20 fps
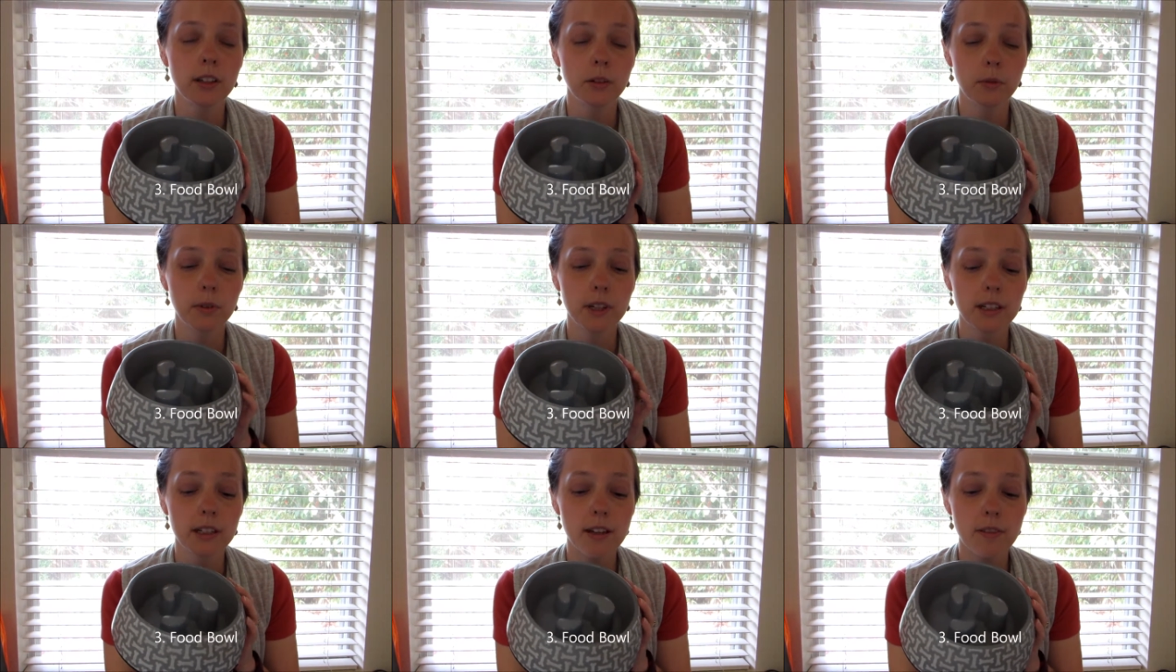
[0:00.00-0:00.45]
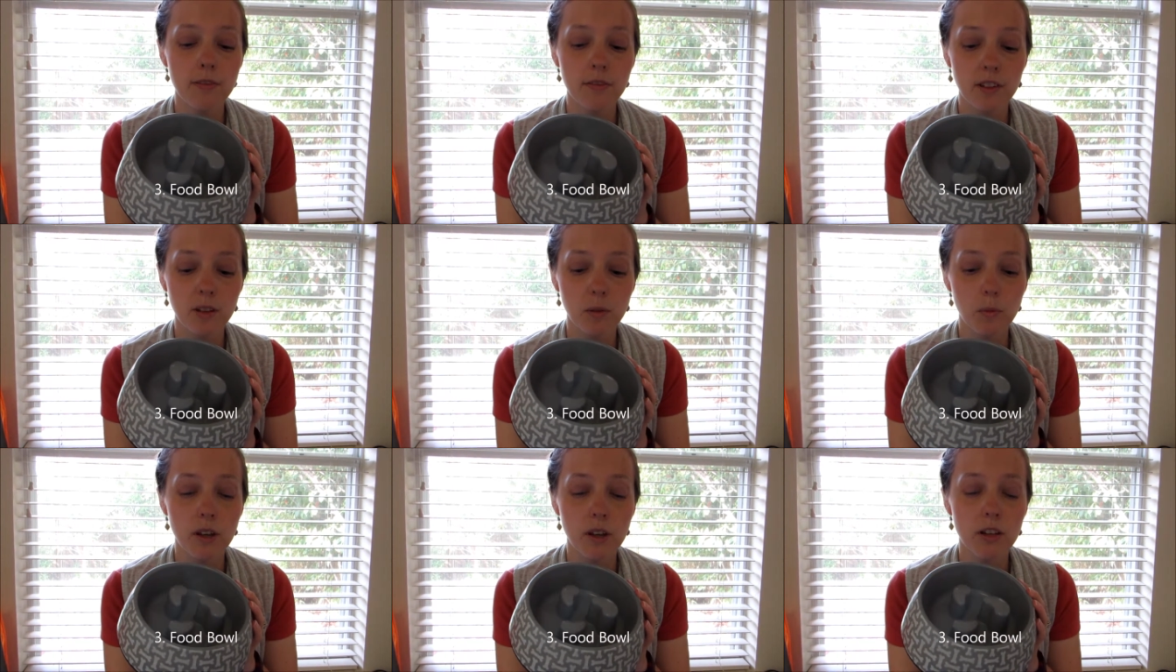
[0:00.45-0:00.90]
We
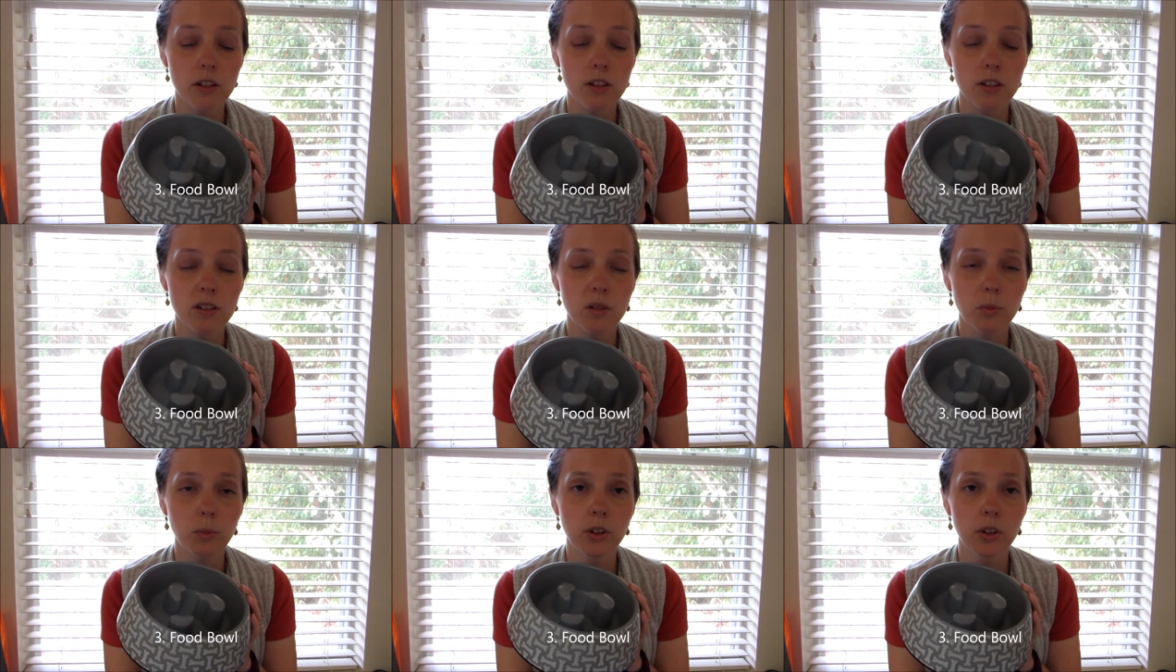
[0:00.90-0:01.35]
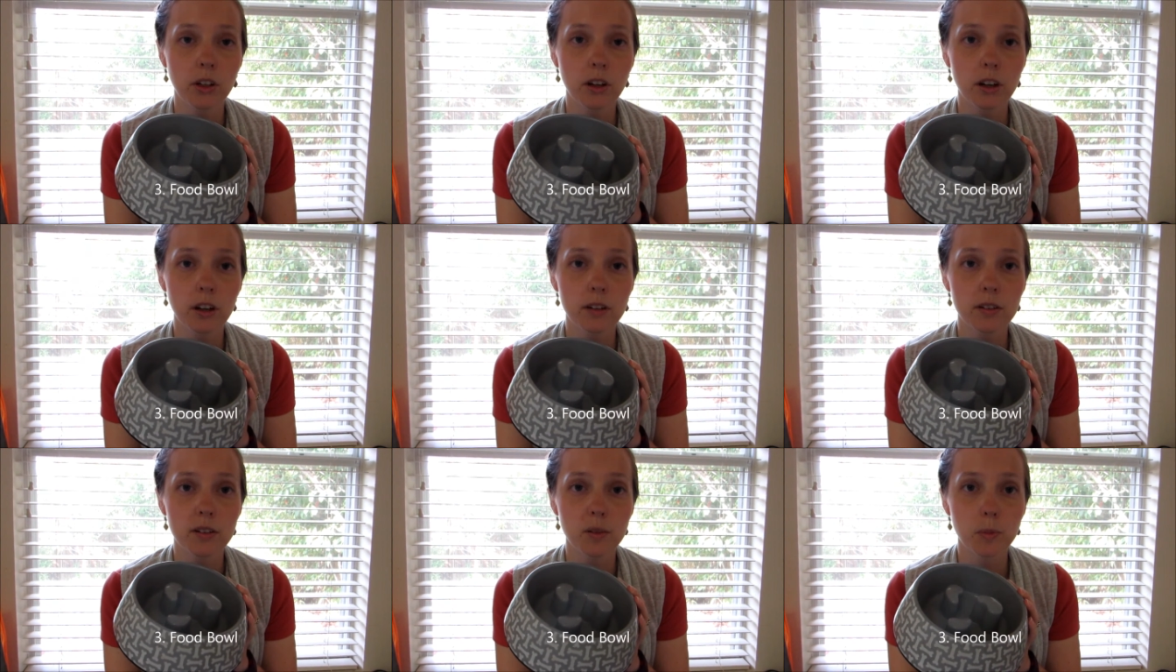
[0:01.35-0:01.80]
definitely make sure to bring
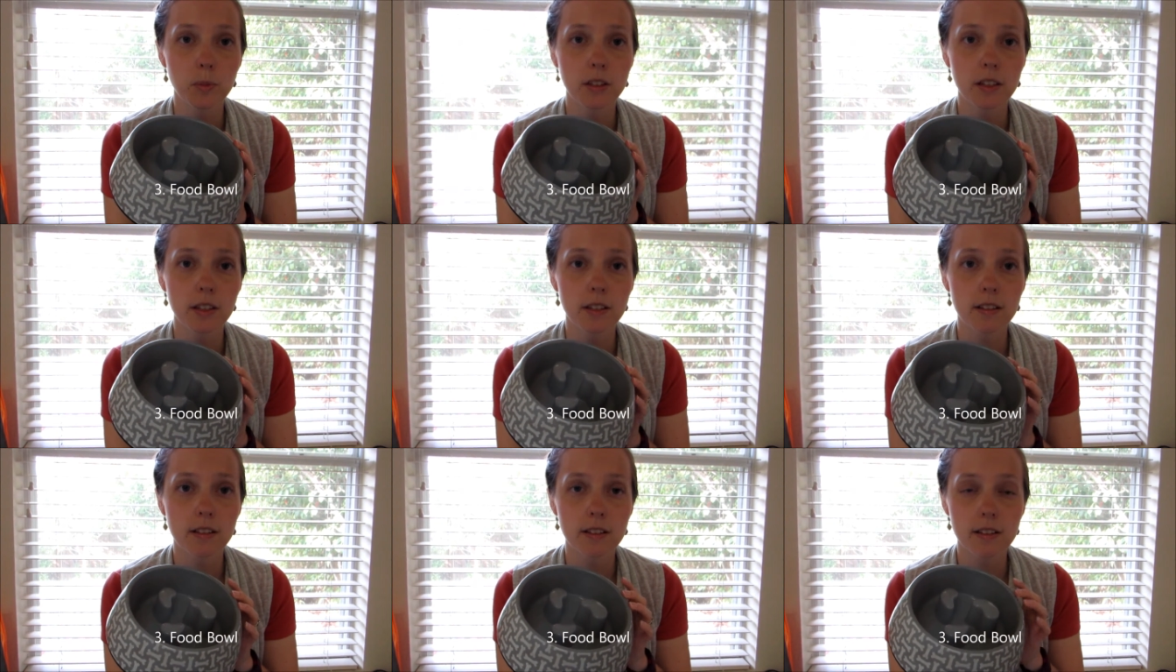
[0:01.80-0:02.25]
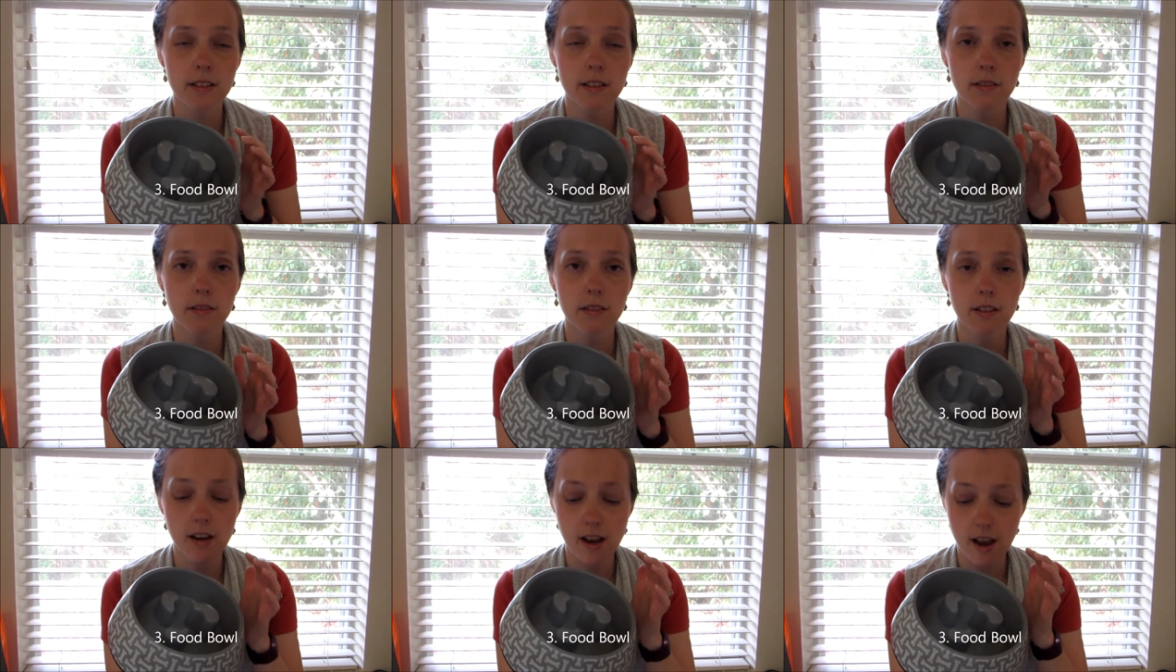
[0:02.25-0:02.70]
ours because
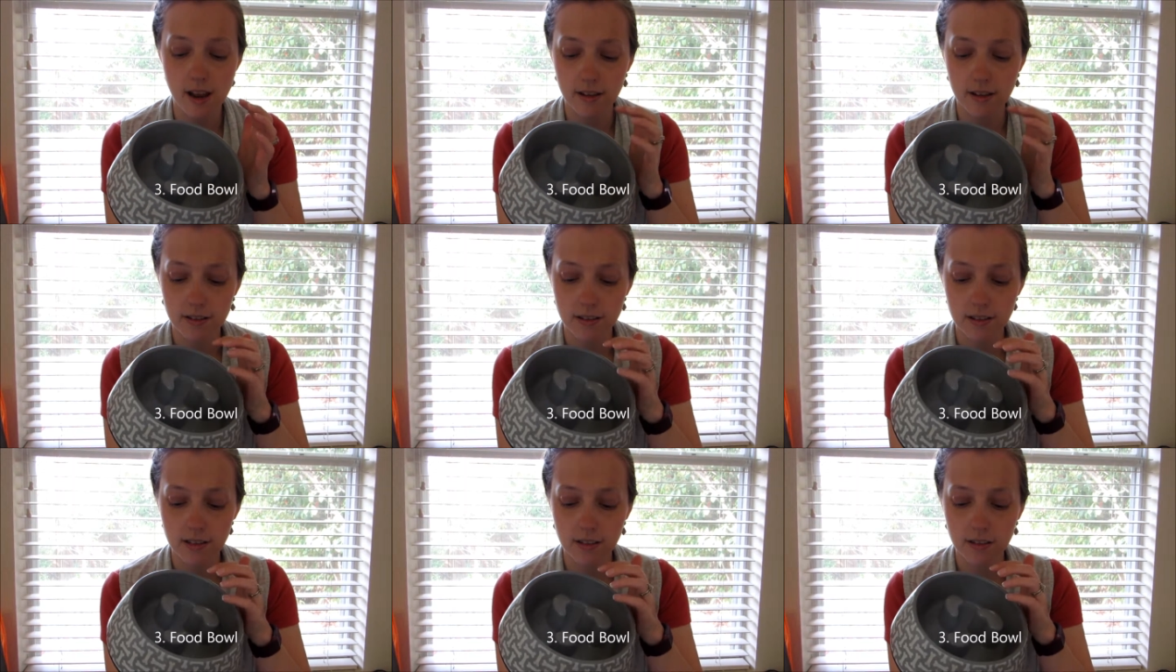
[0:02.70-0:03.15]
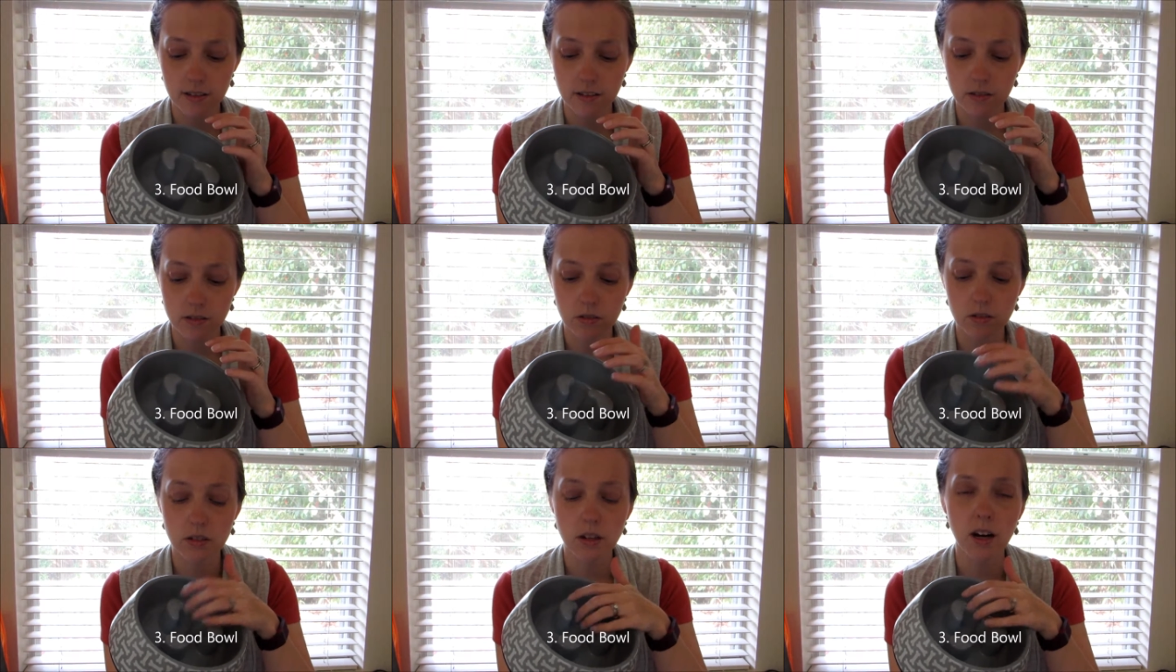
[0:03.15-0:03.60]
it has these
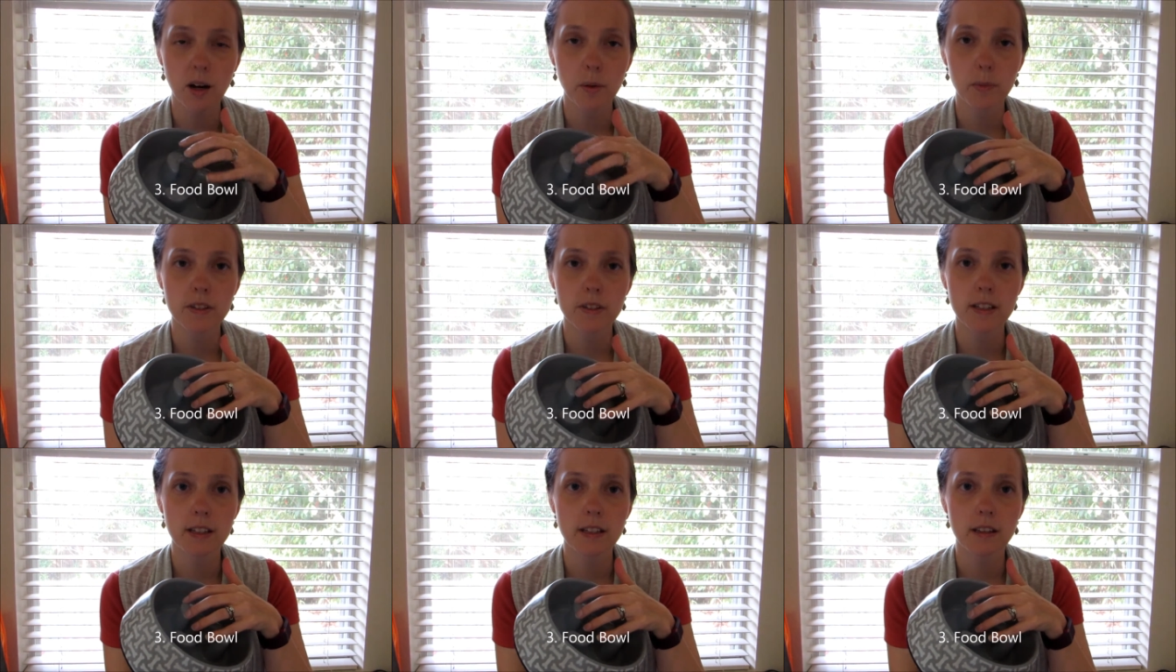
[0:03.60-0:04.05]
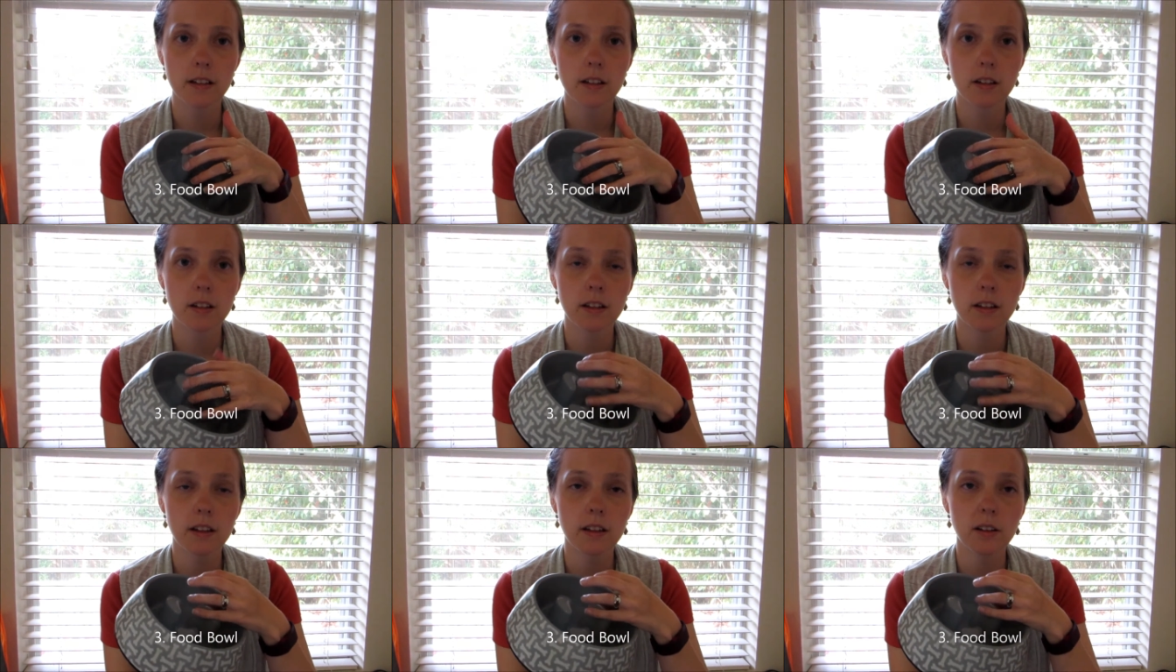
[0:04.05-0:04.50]
little knobs in there
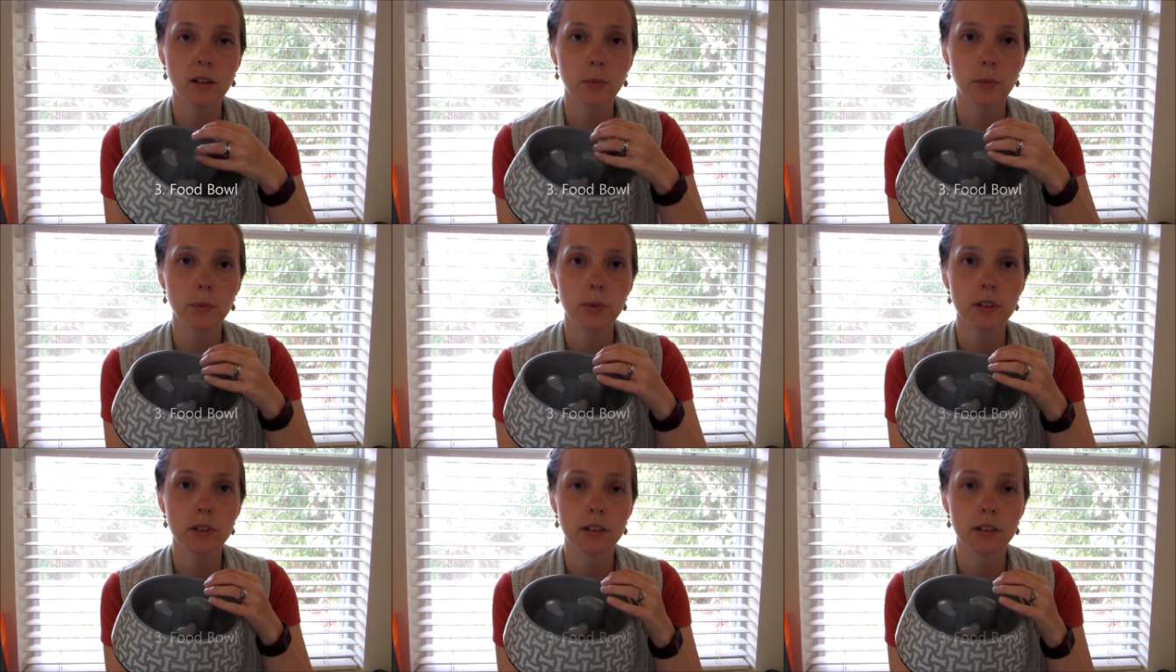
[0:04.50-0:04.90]
that help